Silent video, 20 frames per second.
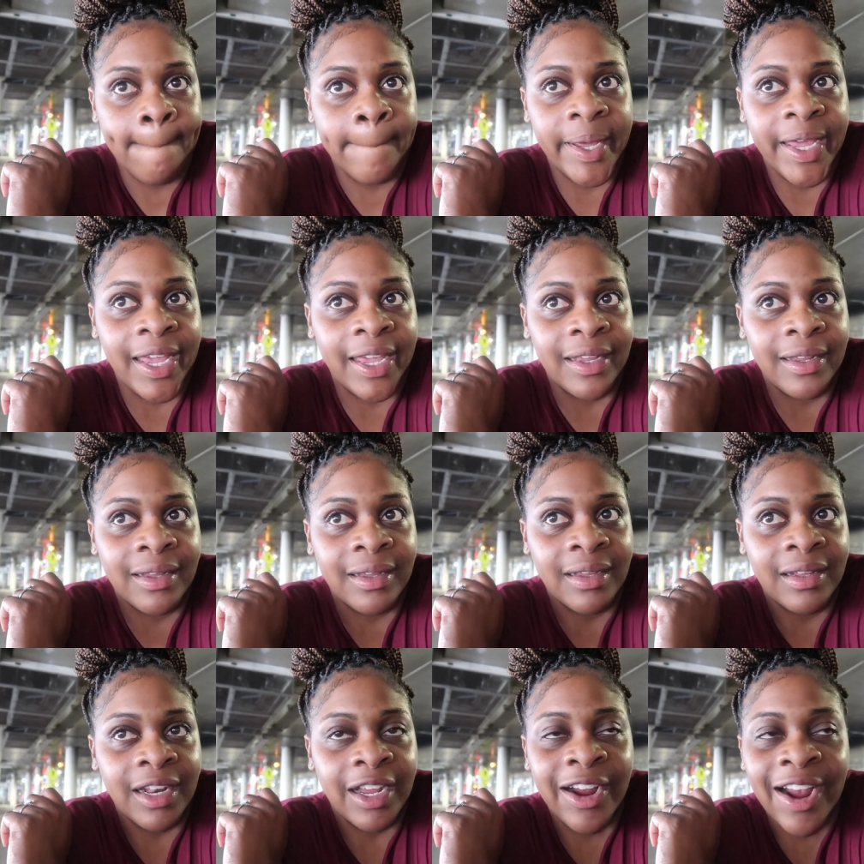But
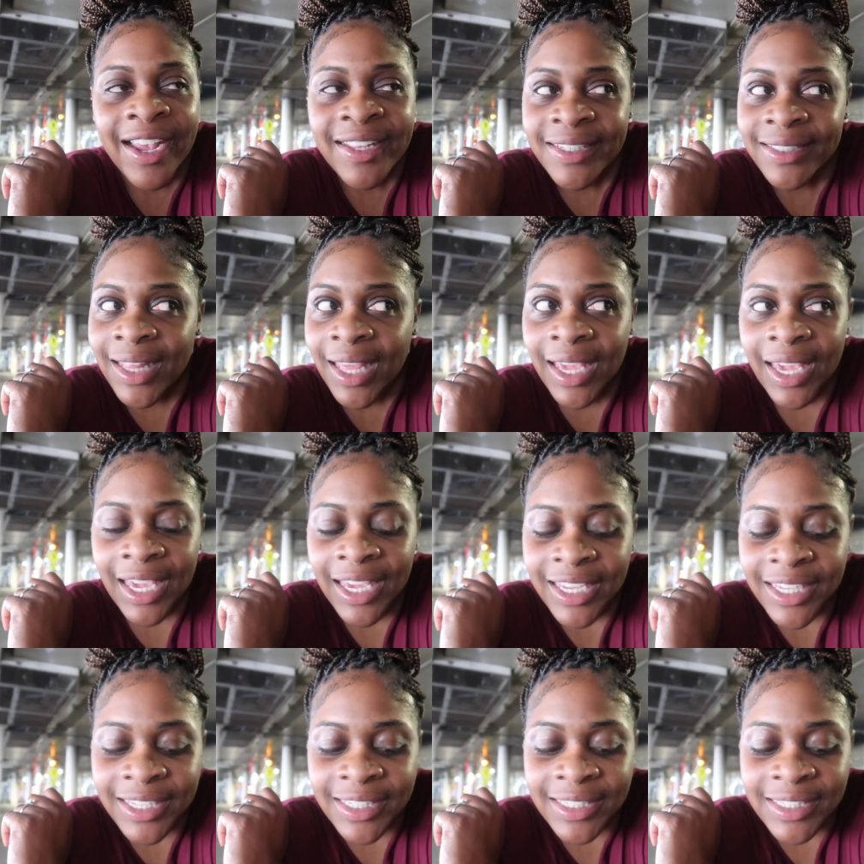the crazy thing
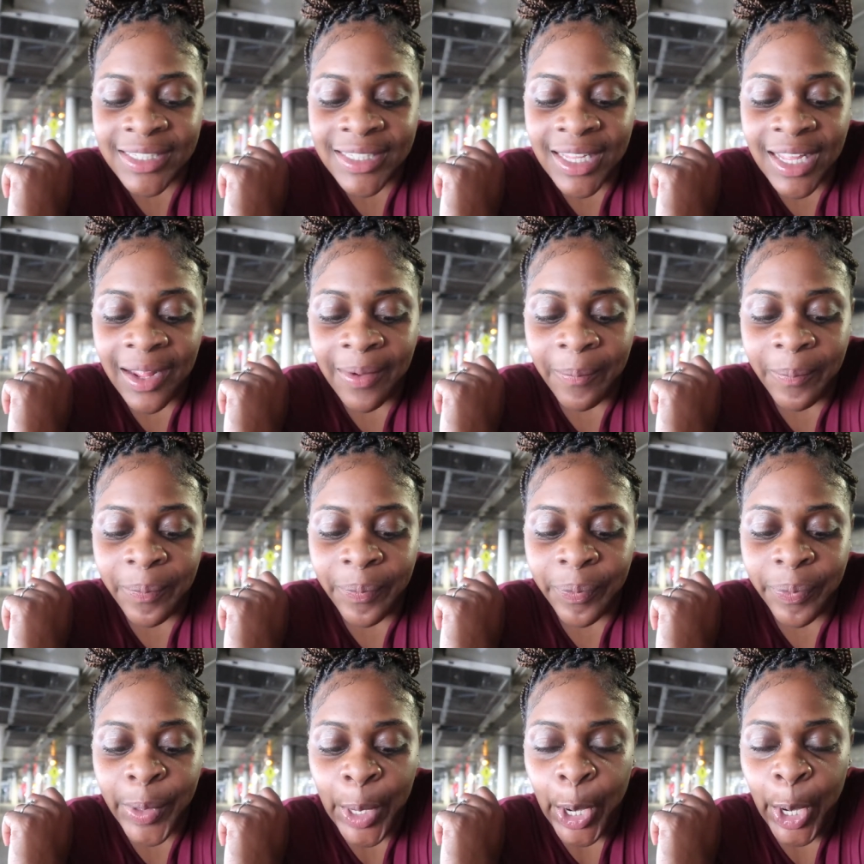is,
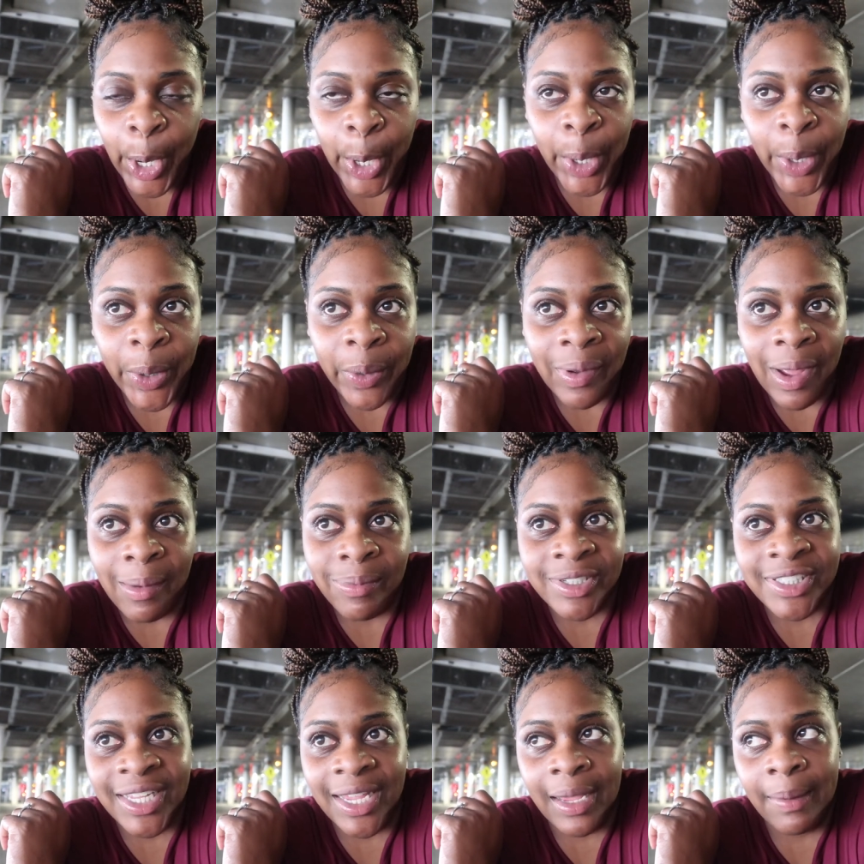the girl who I
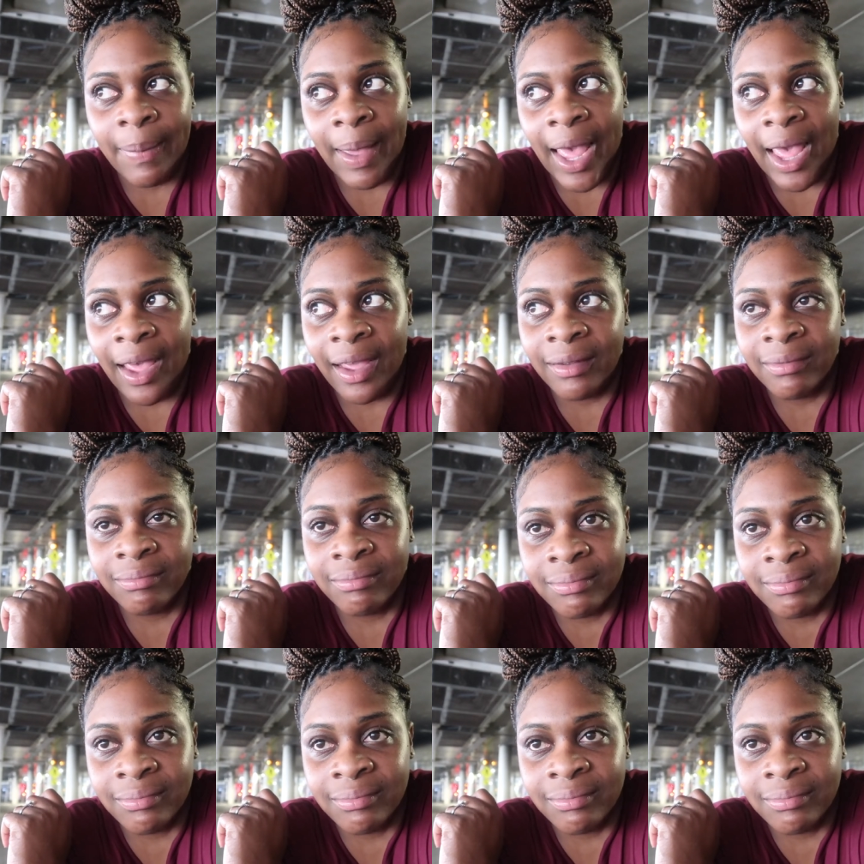was sitting by,